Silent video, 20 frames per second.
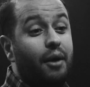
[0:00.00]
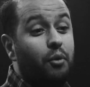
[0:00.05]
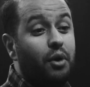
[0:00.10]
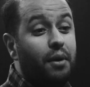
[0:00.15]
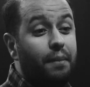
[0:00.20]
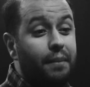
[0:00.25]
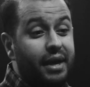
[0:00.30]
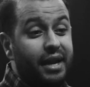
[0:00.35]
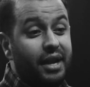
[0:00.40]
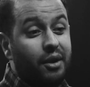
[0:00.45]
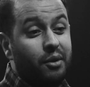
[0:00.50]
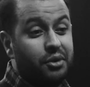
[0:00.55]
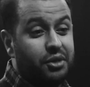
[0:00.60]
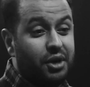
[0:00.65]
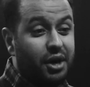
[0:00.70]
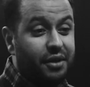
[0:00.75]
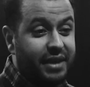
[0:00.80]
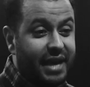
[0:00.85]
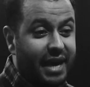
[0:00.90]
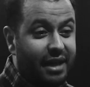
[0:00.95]
We're meeting
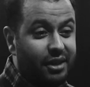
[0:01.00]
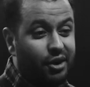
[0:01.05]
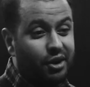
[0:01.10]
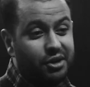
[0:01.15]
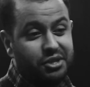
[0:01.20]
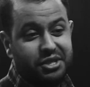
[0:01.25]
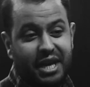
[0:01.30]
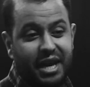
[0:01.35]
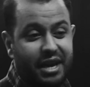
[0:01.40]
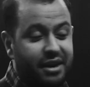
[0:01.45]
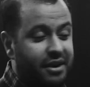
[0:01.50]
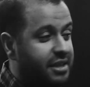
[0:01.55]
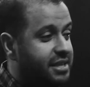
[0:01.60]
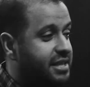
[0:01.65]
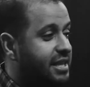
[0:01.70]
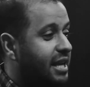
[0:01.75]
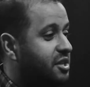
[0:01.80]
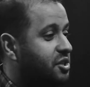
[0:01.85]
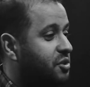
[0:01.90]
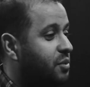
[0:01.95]
with all the at-large
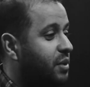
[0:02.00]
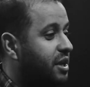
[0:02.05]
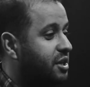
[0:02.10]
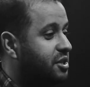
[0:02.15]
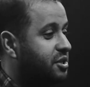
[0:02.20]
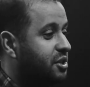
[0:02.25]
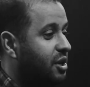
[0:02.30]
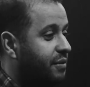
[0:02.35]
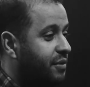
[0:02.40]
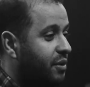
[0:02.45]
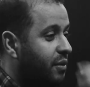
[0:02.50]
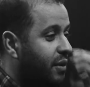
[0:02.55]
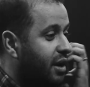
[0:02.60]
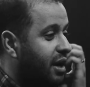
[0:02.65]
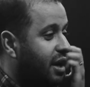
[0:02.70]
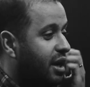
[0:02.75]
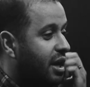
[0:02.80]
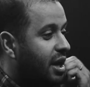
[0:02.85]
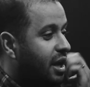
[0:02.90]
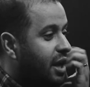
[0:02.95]
candidates next week. So if you
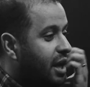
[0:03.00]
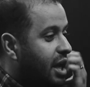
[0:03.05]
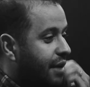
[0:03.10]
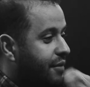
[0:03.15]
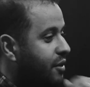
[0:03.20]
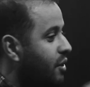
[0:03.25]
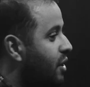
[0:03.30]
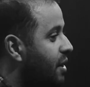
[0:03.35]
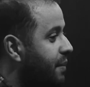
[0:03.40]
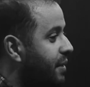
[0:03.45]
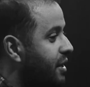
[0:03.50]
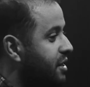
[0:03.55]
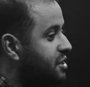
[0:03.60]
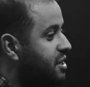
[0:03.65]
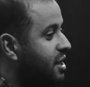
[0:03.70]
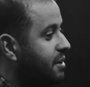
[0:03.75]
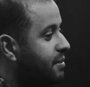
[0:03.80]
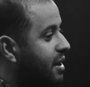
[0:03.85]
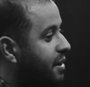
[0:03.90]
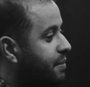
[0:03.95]
want to meet
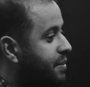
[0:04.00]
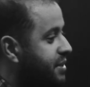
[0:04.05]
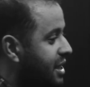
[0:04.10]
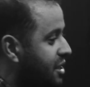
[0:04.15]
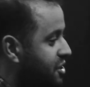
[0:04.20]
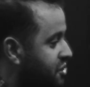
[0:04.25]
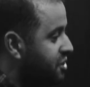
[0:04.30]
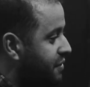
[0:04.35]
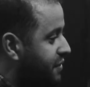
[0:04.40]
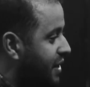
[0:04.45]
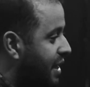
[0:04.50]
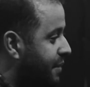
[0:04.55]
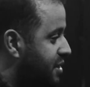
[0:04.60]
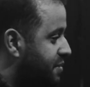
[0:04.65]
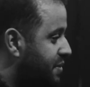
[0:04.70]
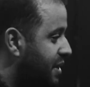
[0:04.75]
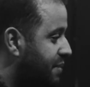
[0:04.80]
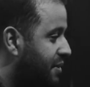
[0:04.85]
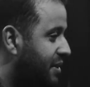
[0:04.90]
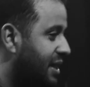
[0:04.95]
some potentially
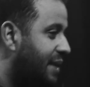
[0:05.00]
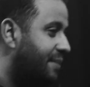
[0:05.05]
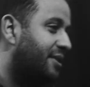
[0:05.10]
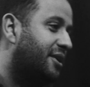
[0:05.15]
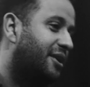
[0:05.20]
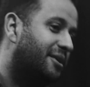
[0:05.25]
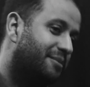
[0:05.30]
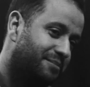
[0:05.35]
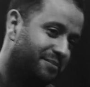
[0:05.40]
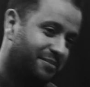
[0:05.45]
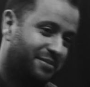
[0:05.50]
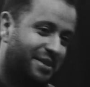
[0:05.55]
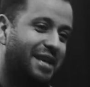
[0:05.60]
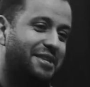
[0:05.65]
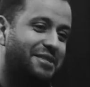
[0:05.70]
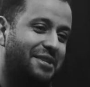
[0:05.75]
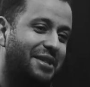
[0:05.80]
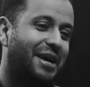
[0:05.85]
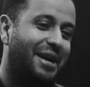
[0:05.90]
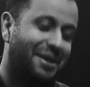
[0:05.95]
famous people, let me know.
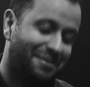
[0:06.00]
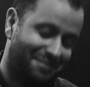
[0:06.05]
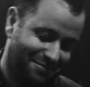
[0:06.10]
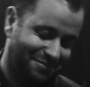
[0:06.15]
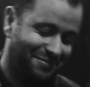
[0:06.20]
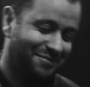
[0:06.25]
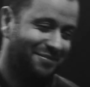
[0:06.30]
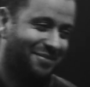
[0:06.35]
Thanks a lot.